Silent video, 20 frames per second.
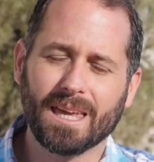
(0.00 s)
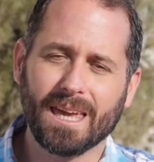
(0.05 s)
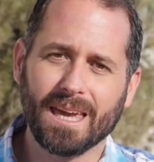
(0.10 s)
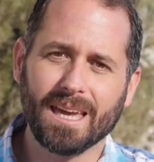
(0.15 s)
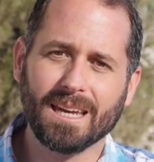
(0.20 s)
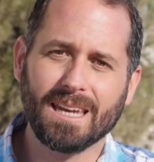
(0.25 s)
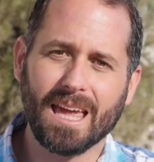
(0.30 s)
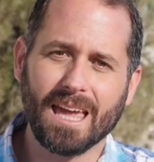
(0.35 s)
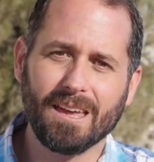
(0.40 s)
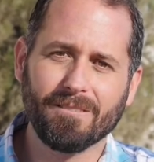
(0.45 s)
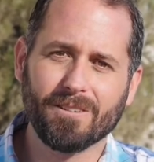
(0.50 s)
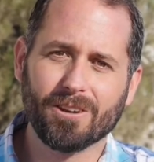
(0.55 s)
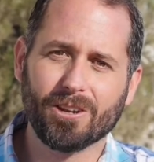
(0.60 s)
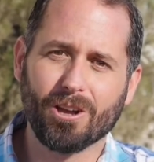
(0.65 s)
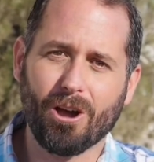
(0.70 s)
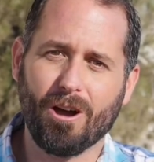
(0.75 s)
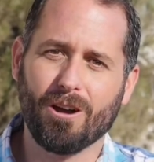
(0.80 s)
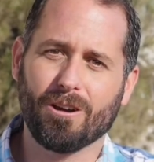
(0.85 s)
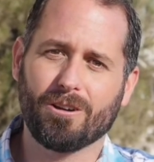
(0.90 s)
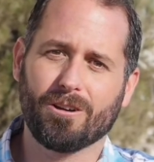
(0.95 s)
King David
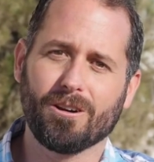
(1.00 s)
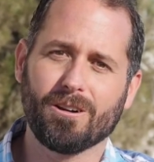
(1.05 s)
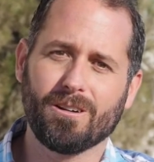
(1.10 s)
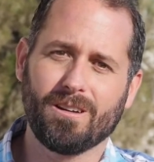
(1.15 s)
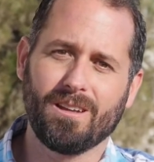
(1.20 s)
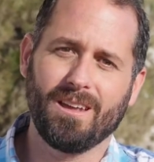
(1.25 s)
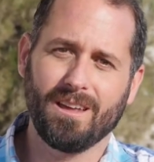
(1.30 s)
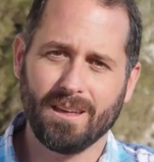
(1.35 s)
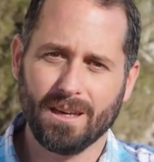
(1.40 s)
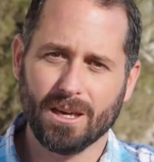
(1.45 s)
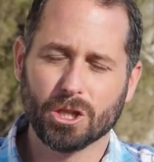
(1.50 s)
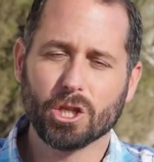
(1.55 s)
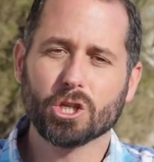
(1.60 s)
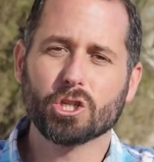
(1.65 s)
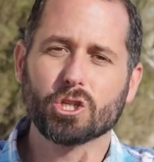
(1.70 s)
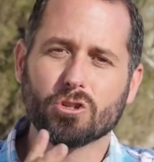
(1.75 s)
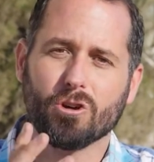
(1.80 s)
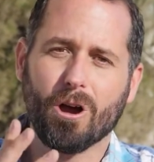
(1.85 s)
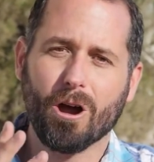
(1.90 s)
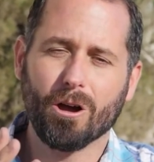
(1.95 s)
conquered the
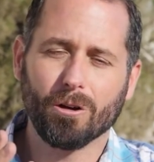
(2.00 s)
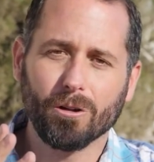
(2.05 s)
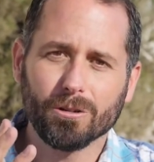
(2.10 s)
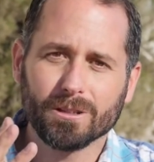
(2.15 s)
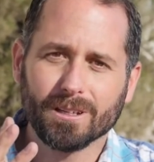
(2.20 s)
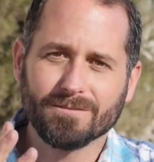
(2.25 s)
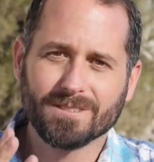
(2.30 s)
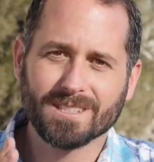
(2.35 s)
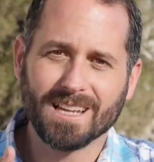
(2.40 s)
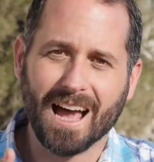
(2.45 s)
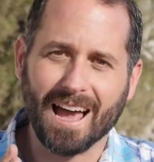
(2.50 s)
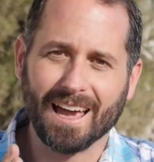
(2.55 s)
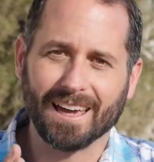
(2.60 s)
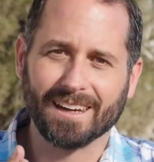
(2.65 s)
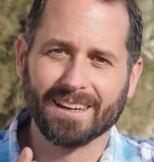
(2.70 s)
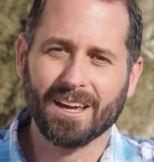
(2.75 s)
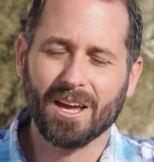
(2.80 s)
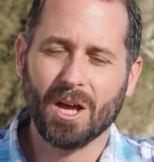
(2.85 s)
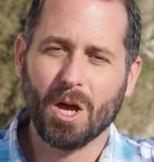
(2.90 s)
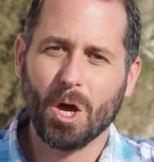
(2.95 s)
stronghold of
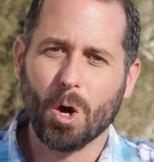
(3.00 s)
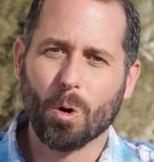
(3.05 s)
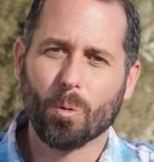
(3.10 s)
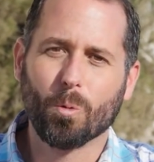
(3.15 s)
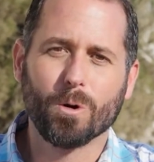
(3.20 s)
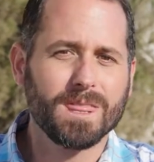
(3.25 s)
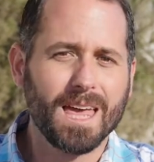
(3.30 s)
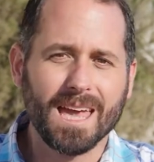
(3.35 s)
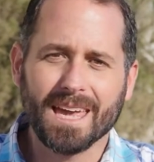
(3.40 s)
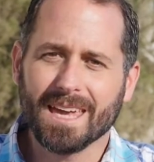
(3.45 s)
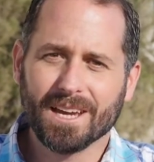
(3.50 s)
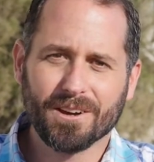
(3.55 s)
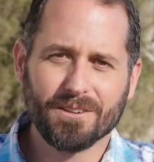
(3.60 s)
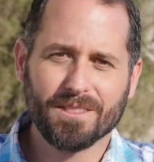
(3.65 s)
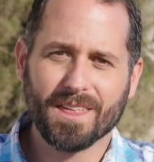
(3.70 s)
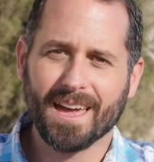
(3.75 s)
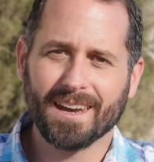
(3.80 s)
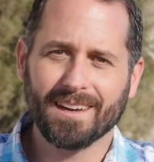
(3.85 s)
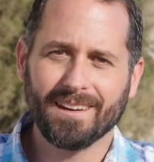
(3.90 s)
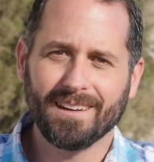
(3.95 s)
Zion? Were they here
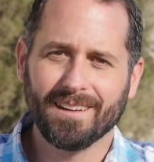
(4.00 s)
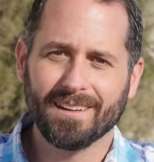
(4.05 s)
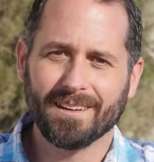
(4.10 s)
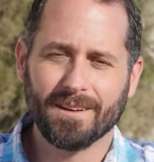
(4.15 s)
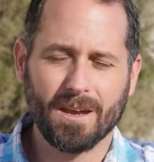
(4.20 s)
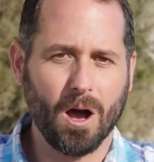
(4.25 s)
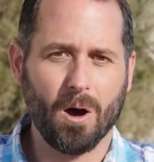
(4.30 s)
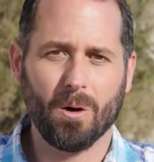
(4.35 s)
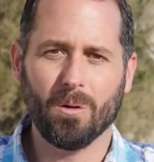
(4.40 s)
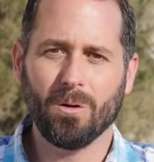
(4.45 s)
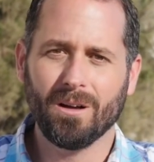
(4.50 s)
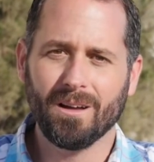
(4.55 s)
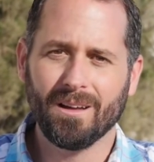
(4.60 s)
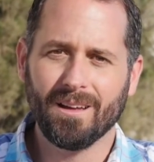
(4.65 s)
then? No.